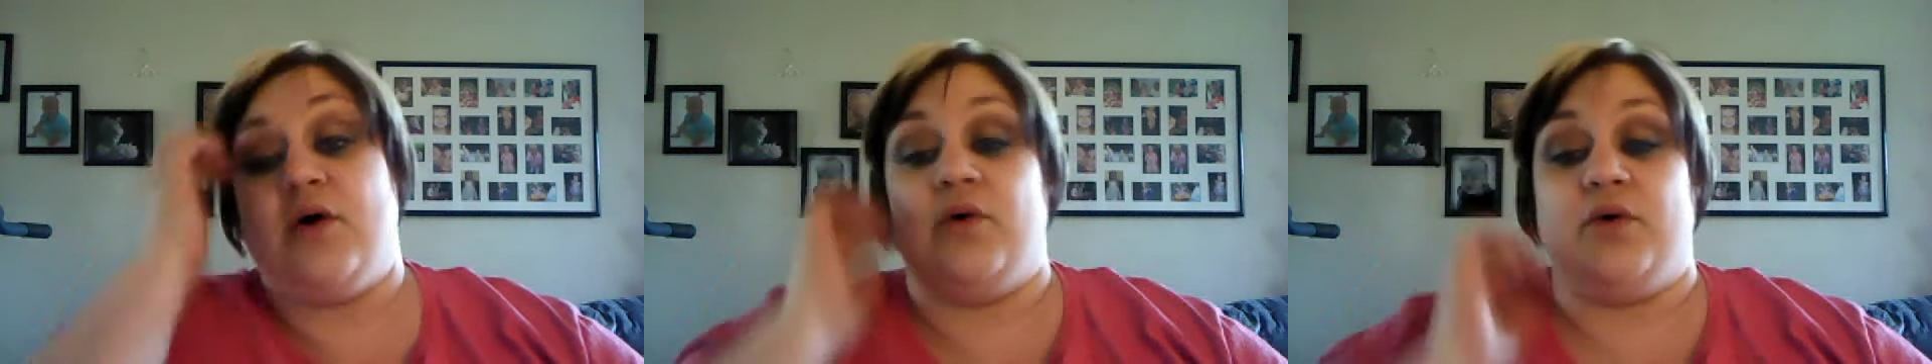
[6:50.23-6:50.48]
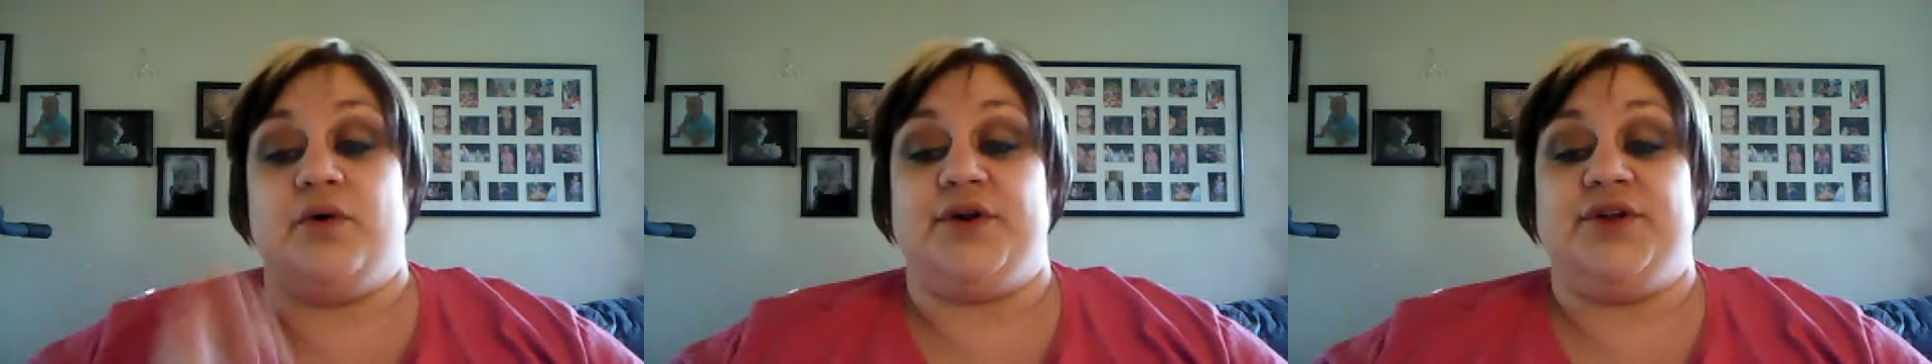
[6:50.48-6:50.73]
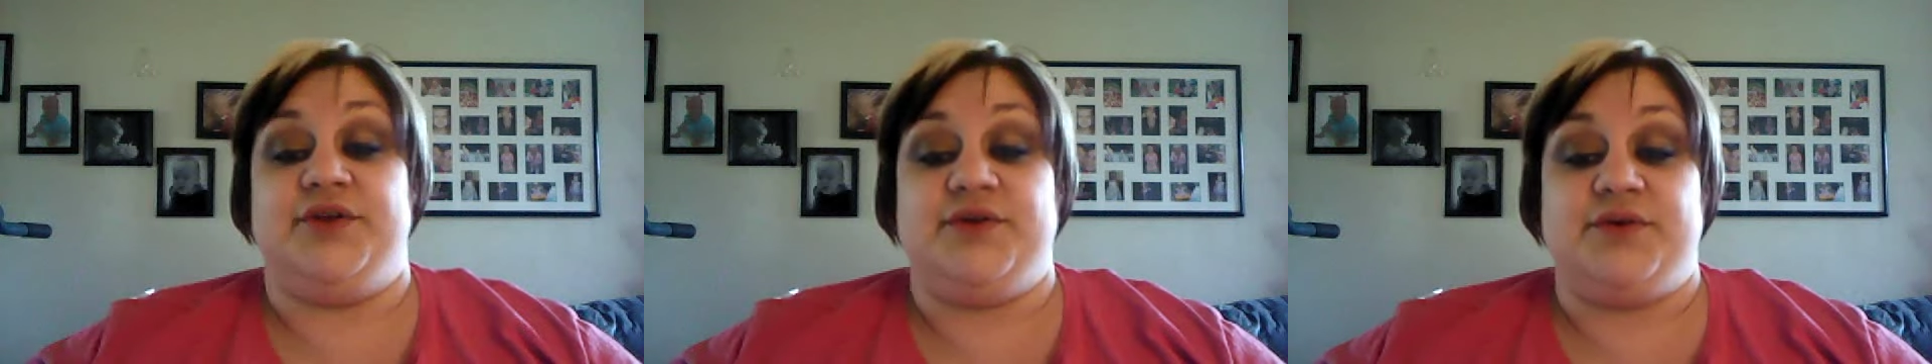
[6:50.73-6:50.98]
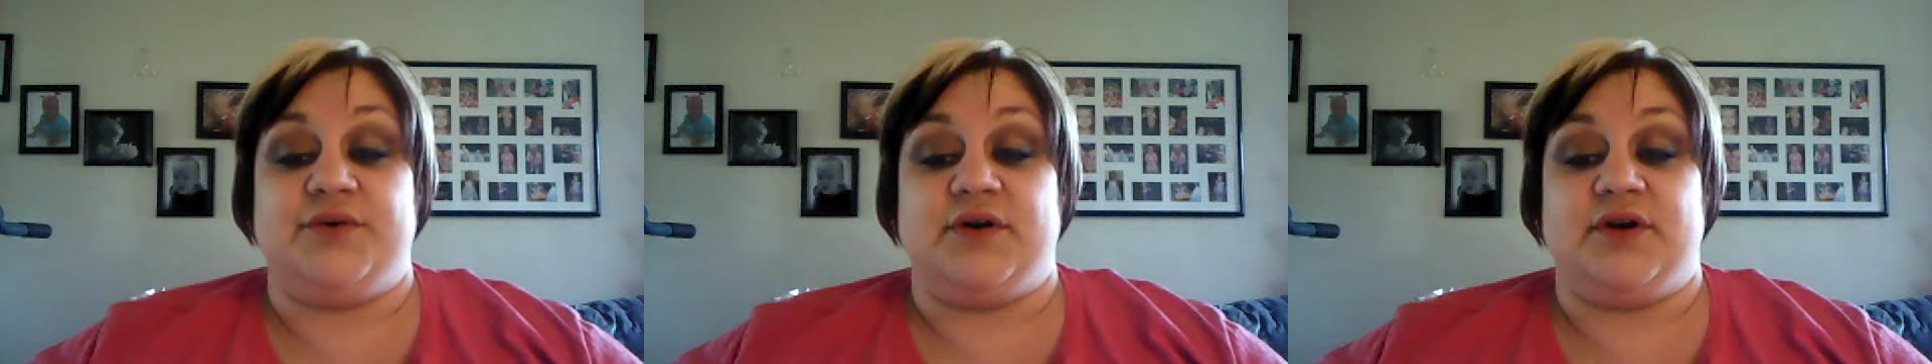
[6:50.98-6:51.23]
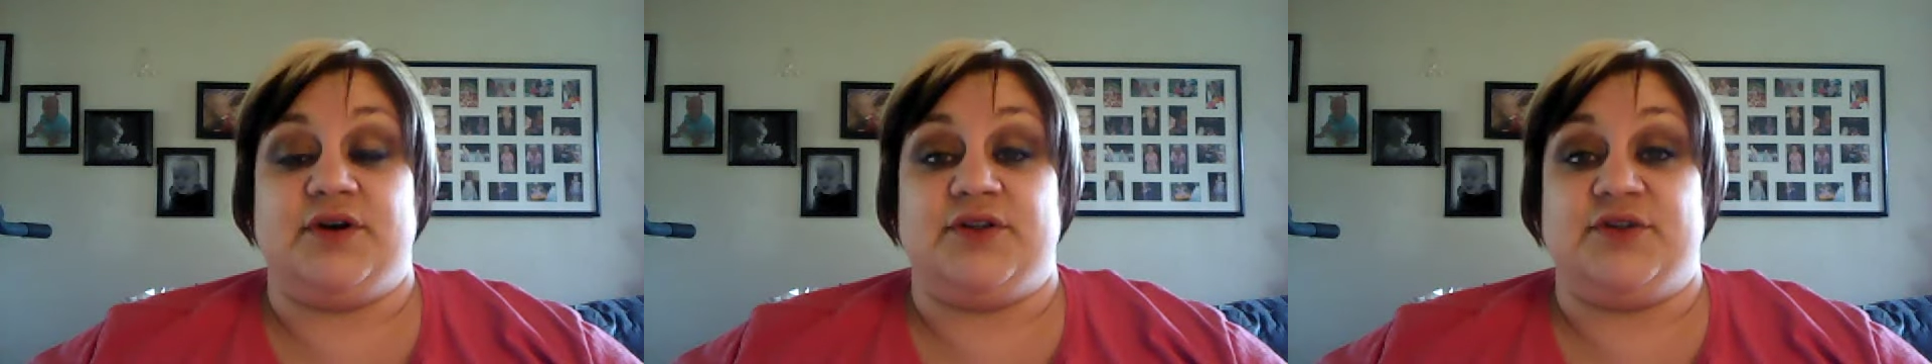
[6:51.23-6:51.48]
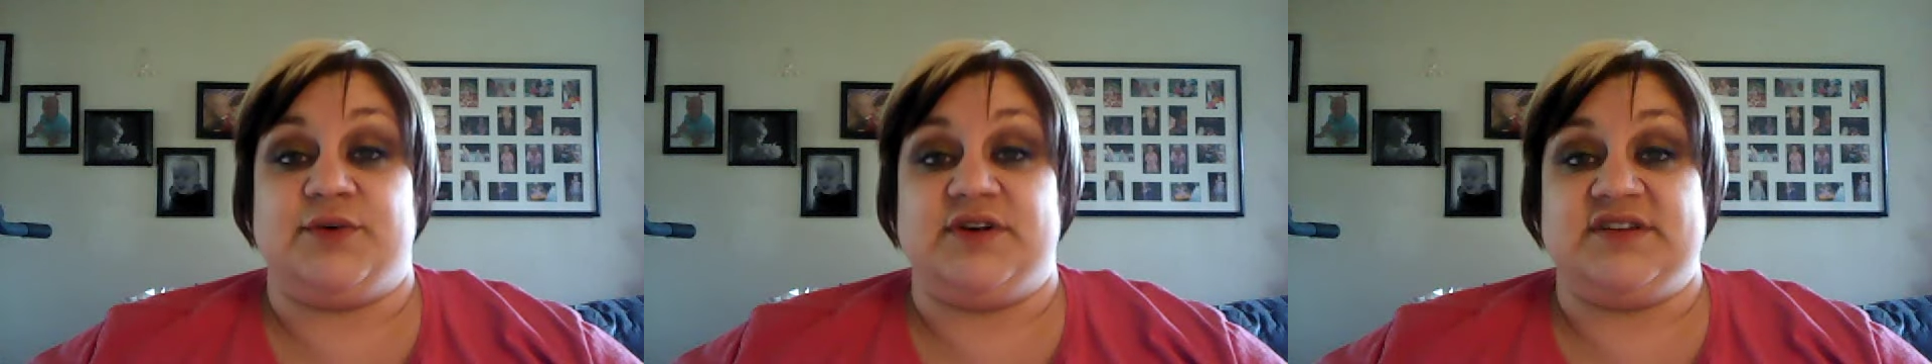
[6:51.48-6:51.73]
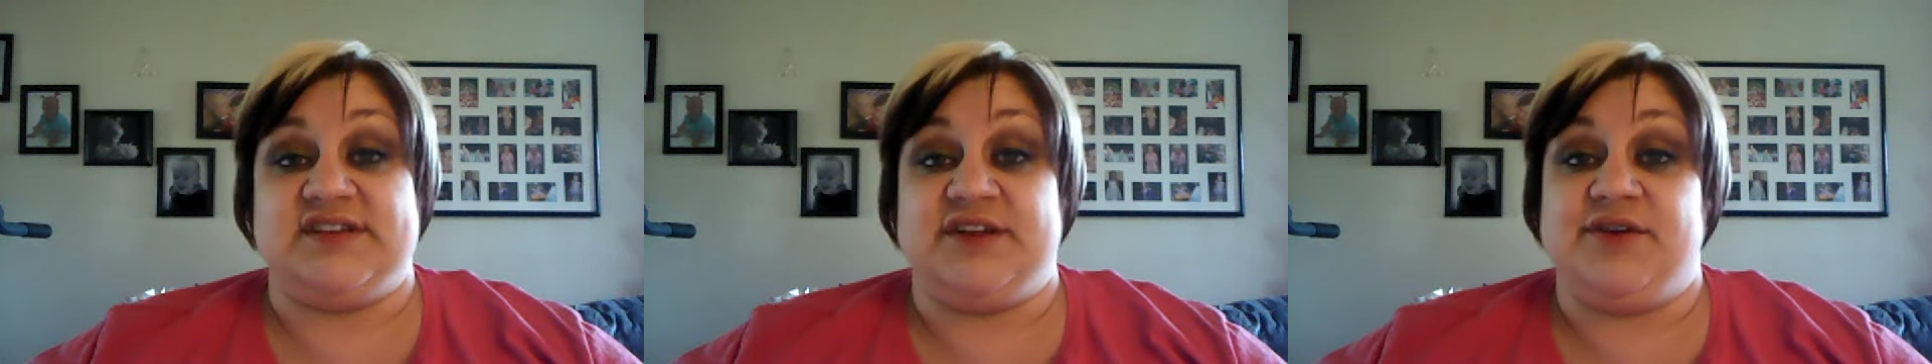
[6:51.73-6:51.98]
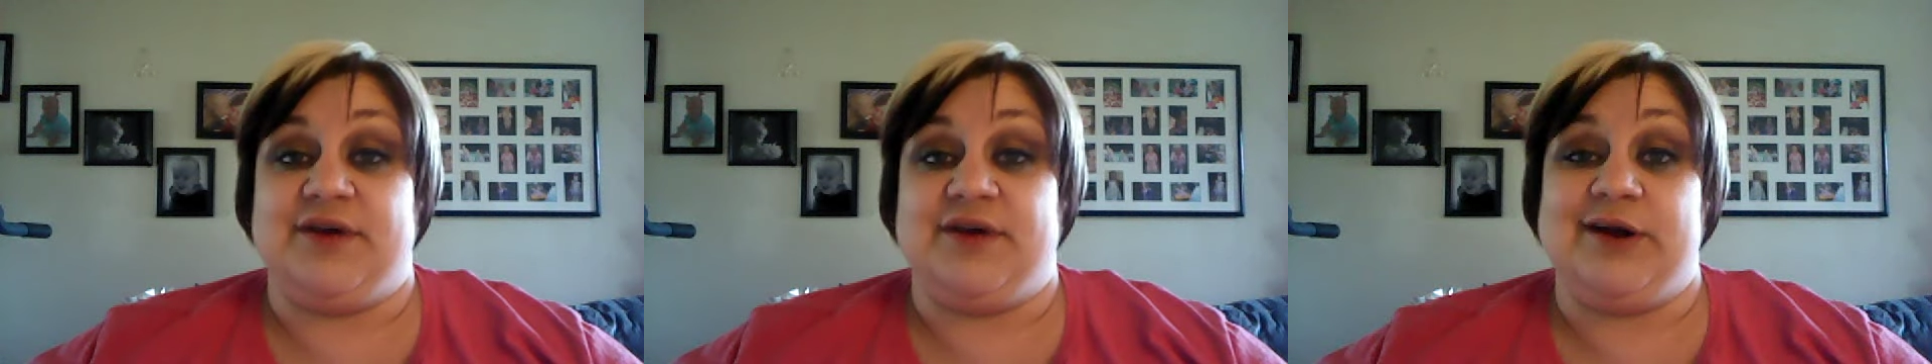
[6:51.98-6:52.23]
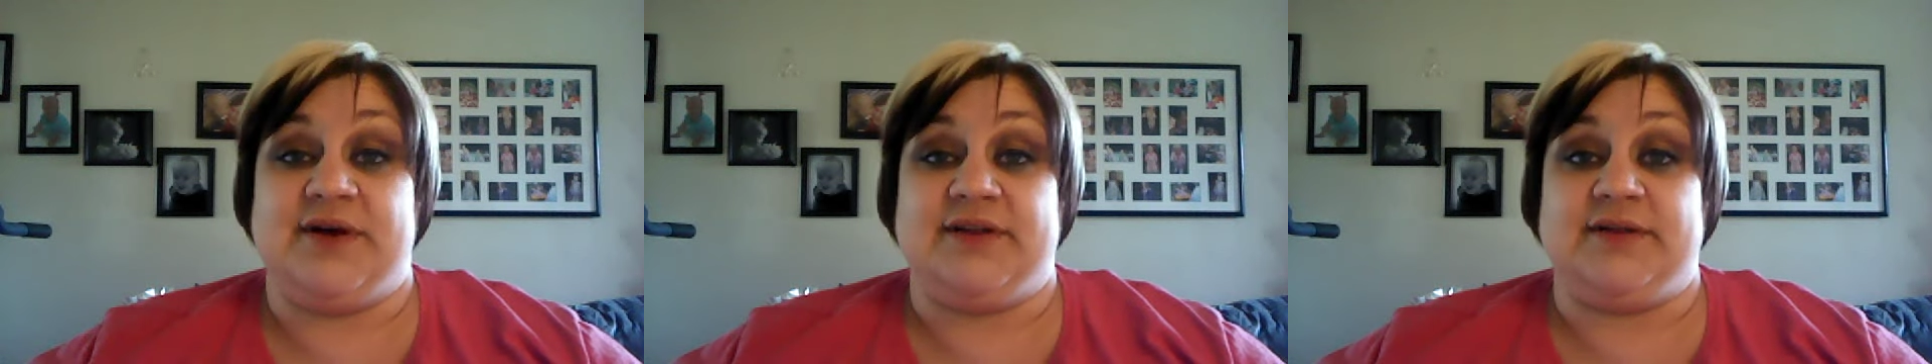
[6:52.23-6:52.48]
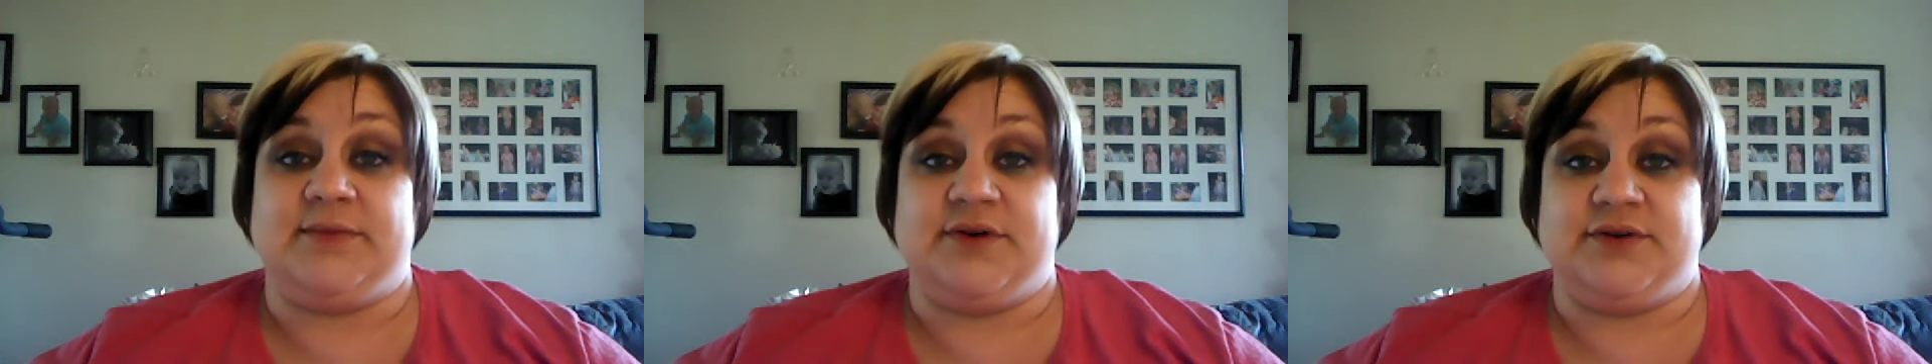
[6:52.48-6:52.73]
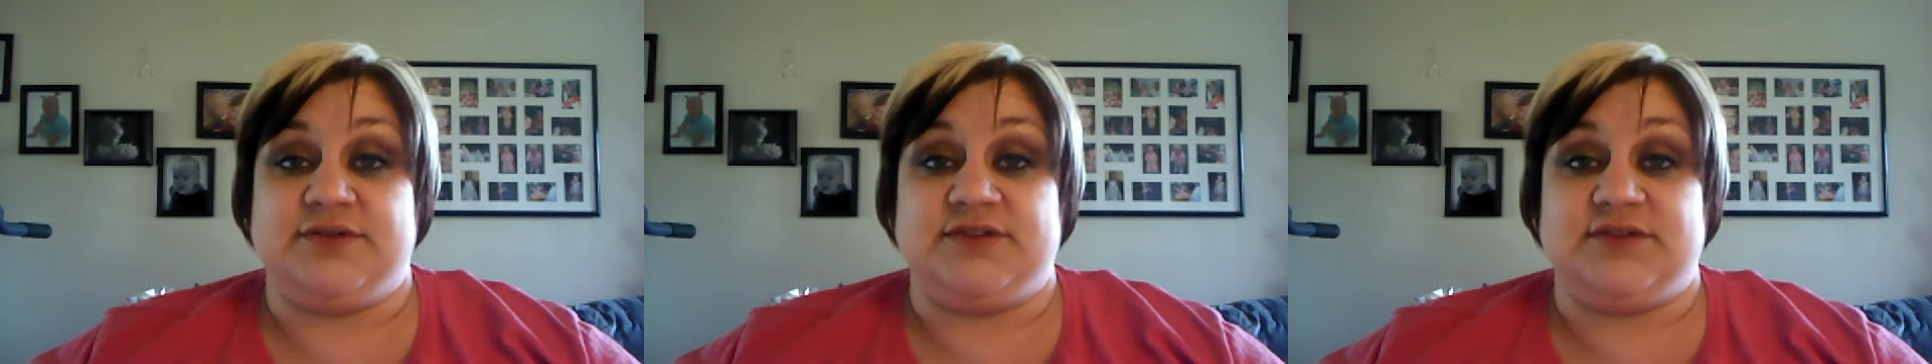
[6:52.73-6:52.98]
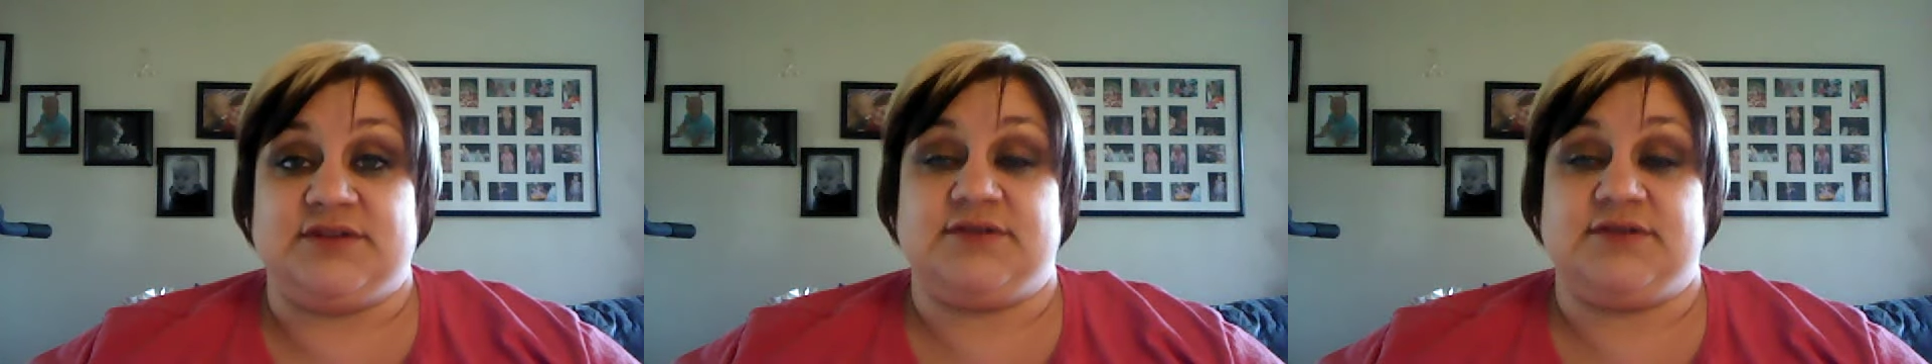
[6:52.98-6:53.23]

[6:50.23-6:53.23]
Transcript: or you hurt the ones that you care about the most.